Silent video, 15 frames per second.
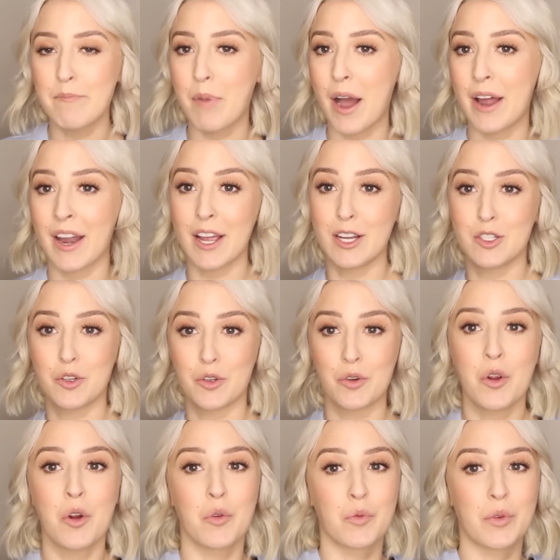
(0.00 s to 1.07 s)
But I
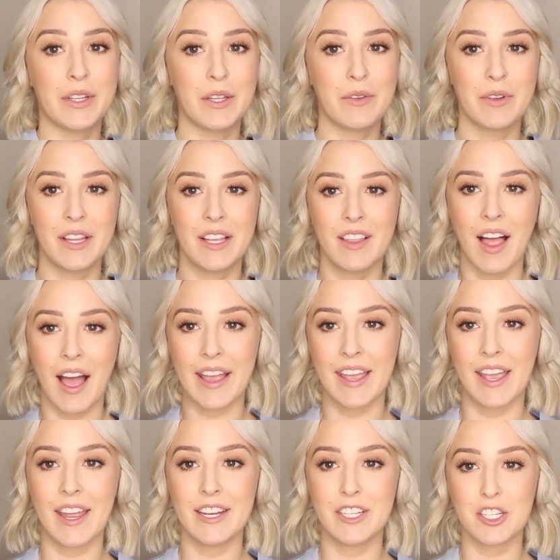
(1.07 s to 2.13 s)
do really, really
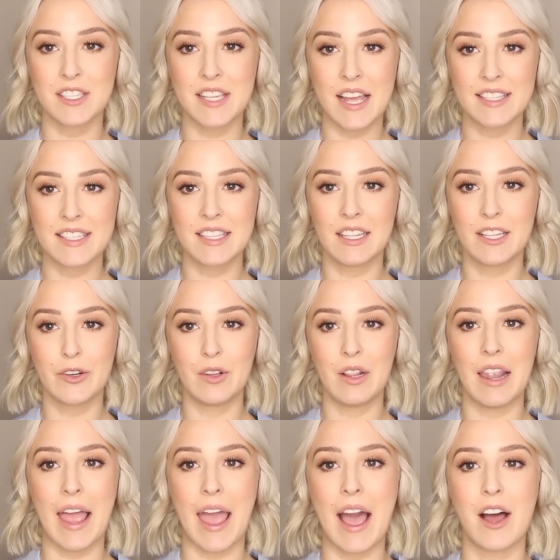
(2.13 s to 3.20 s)
like it. It just has the little
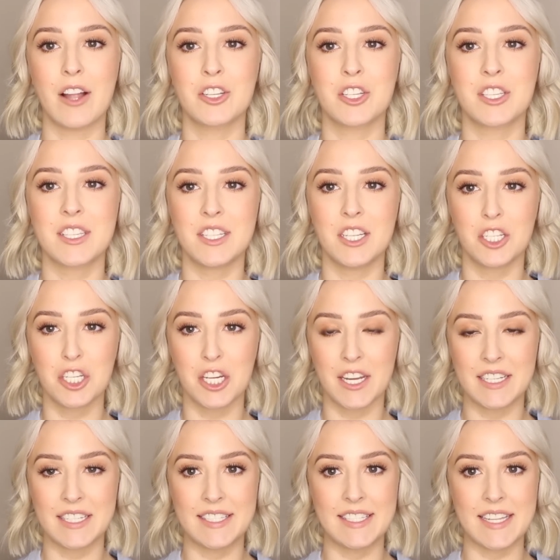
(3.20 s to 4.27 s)
lounge
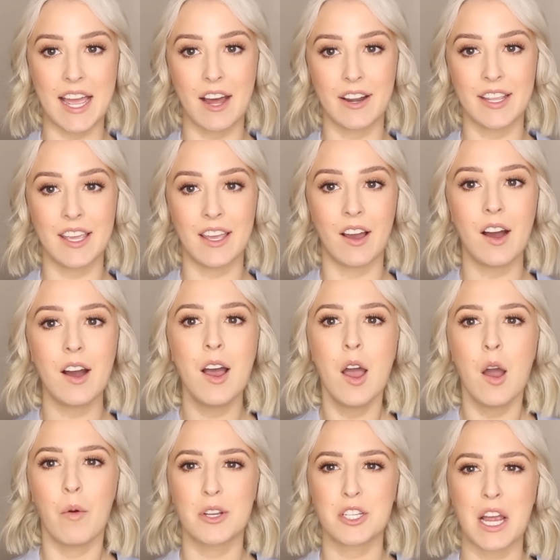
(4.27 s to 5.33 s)
stitching down here,
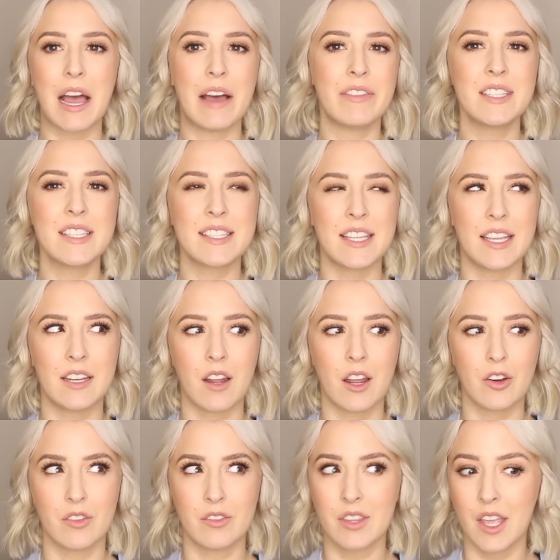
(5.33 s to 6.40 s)
which I haven't seen,
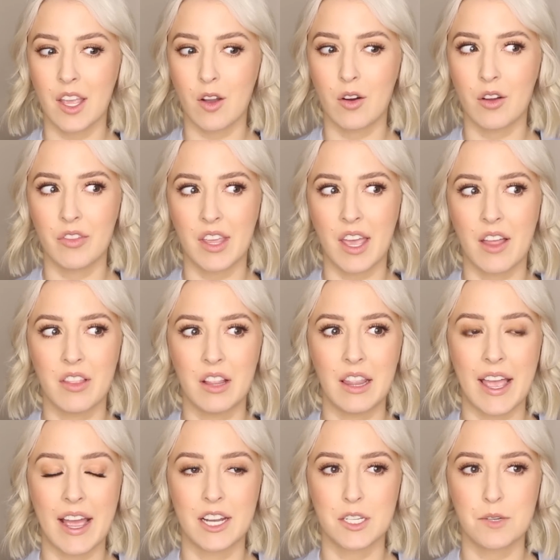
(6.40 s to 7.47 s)
I don't think, on the other
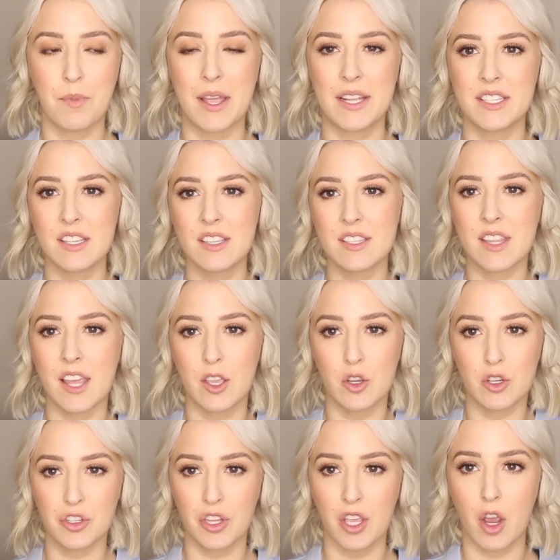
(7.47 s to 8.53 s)
lounge pieces. They're
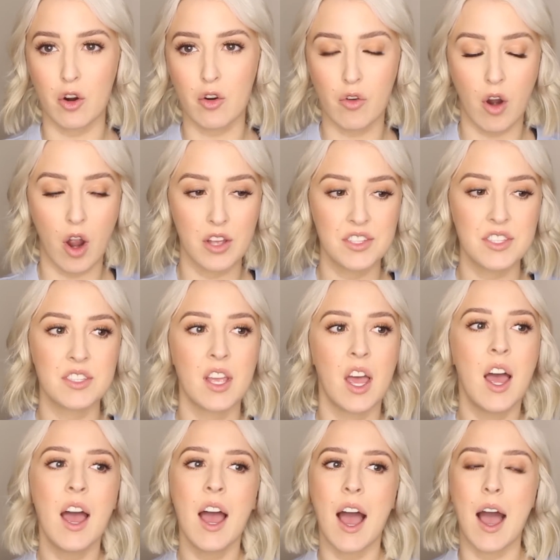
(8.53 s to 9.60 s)
usually across
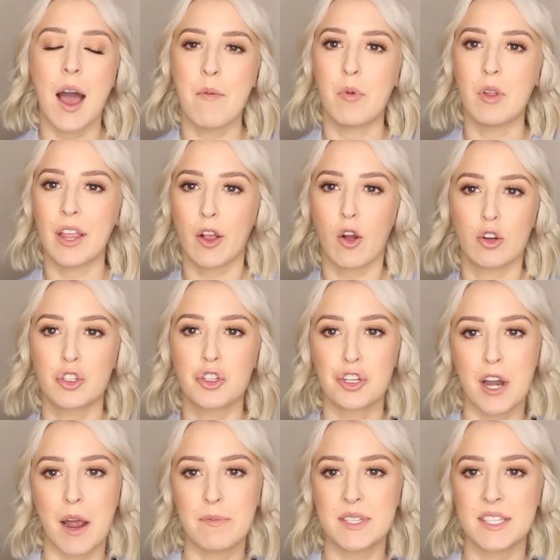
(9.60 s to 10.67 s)
um, or like on
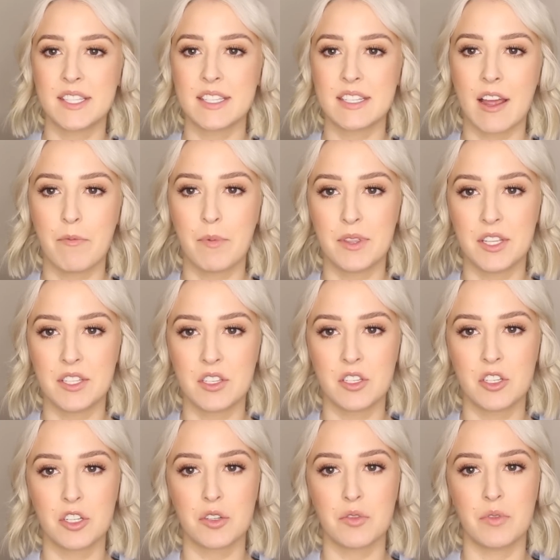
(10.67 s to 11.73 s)
straps and stuff, but this
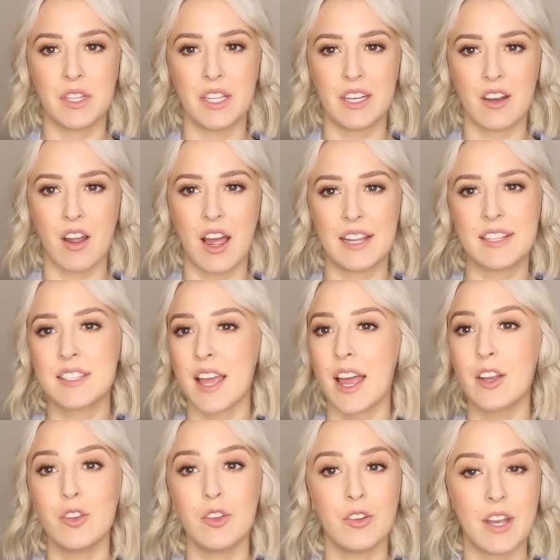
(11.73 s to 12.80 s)
is just really nice
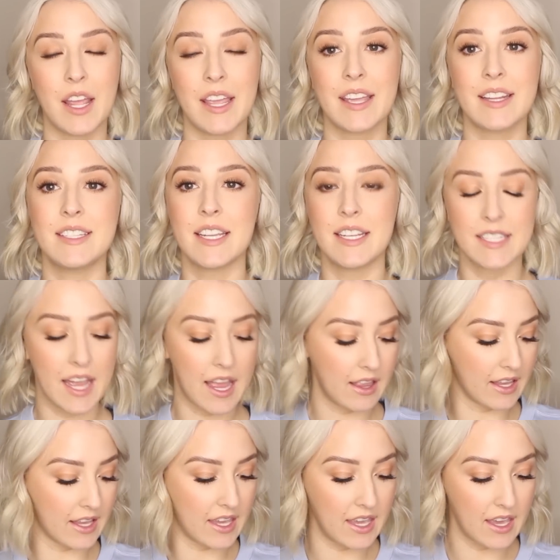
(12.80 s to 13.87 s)
and unique
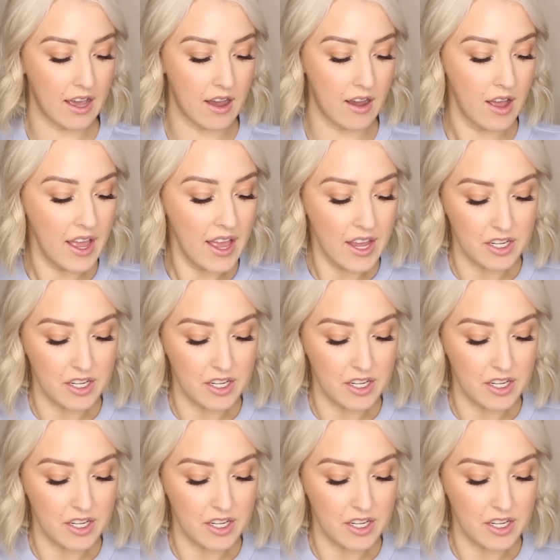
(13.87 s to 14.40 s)
detailing here.